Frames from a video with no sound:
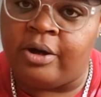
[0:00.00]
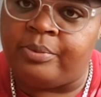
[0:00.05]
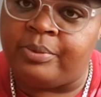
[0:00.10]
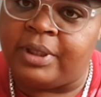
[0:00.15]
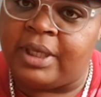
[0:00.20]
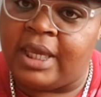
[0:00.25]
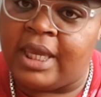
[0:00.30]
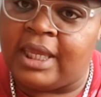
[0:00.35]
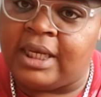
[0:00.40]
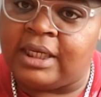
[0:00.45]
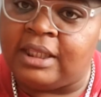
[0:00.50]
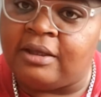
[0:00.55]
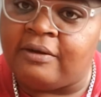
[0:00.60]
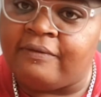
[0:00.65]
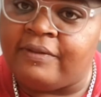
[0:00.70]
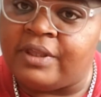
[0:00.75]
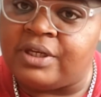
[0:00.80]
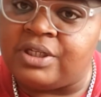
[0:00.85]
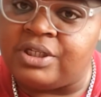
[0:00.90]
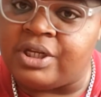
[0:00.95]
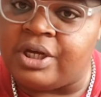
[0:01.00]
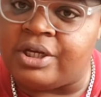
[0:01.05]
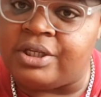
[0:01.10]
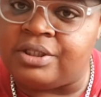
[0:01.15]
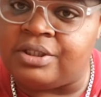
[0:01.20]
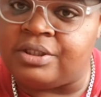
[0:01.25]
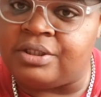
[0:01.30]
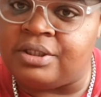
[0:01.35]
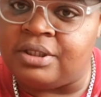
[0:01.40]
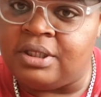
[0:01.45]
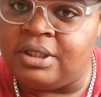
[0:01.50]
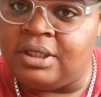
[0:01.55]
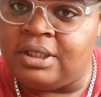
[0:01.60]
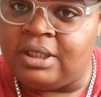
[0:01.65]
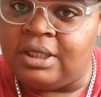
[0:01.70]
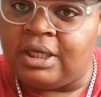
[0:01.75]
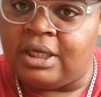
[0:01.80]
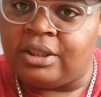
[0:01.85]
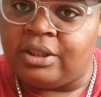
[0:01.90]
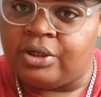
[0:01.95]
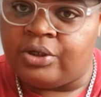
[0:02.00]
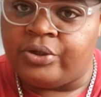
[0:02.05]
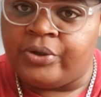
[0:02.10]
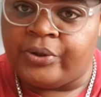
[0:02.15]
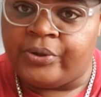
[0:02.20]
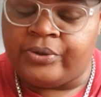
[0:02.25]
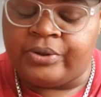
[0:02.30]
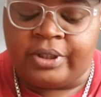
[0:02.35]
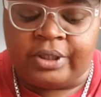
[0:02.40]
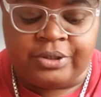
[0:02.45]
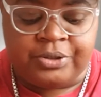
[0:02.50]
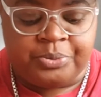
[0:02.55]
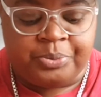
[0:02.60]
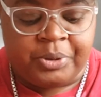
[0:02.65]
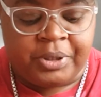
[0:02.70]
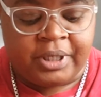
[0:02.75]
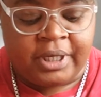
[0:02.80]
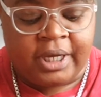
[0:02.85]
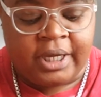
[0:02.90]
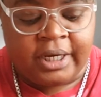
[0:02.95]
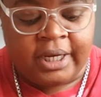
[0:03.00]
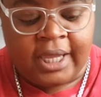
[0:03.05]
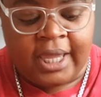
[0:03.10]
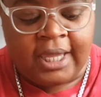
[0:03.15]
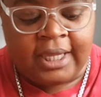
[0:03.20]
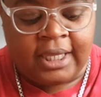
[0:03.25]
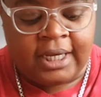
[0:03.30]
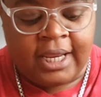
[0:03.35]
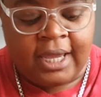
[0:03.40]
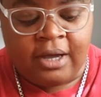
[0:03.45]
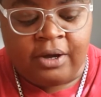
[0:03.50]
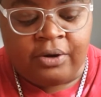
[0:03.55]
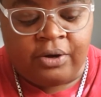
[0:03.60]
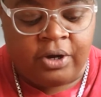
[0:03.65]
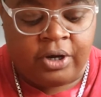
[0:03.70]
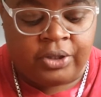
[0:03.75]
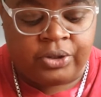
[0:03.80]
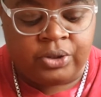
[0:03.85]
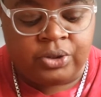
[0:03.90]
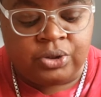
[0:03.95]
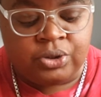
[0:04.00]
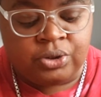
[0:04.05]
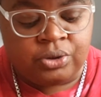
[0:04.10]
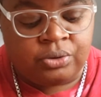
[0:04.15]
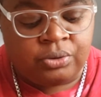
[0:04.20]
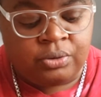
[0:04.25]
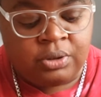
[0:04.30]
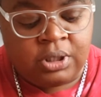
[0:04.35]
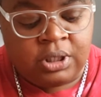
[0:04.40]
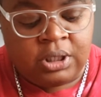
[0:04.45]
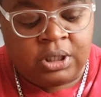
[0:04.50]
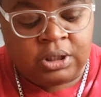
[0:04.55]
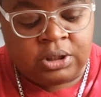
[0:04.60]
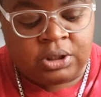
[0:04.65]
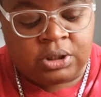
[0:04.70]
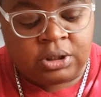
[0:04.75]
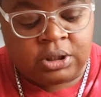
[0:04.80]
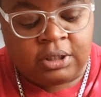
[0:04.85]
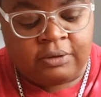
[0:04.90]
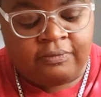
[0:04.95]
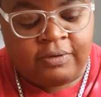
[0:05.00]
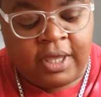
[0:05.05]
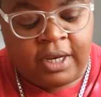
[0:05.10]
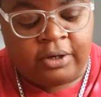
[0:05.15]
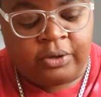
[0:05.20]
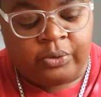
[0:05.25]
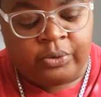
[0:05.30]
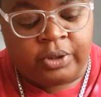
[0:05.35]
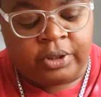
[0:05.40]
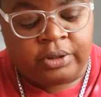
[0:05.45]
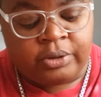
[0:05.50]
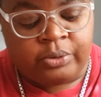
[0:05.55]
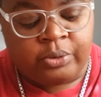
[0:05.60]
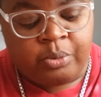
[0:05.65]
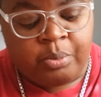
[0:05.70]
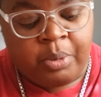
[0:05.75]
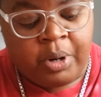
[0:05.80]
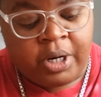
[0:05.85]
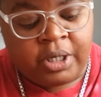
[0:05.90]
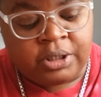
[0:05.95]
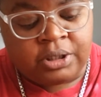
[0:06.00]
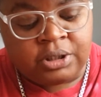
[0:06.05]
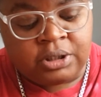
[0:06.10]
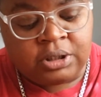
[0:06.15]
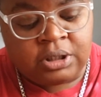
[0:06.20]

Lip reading: get any of the dust and the dirt that's been kind of hanging out on the shoe. Just give that a quick little brush